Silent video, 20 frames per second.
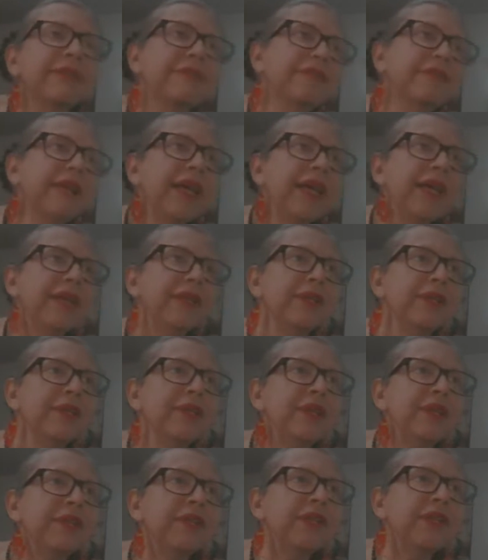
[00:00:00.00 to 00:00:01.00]
Uh,
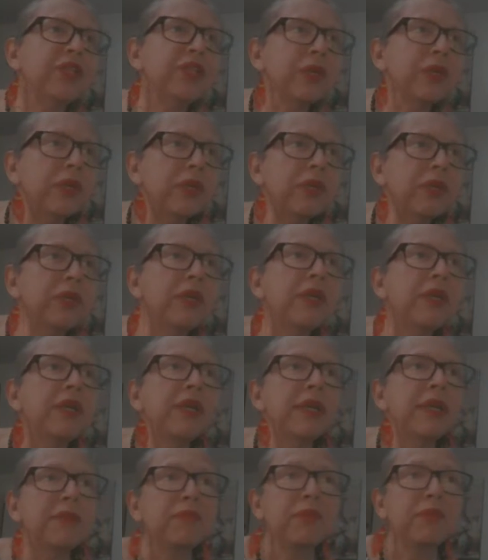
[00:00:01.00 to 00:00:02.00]
Levateur
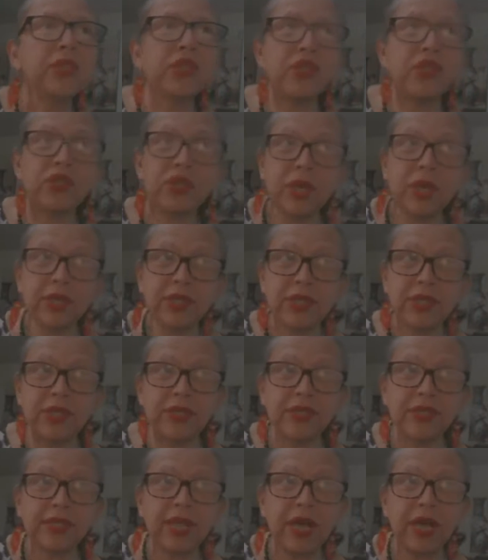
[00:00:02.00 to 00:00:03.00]

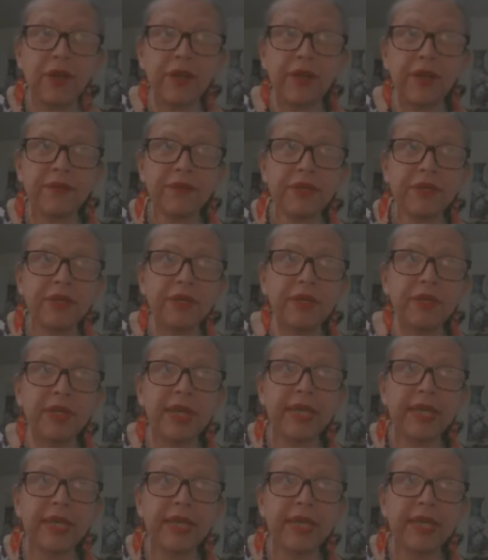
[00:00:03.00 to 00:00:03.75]
misjudges, however,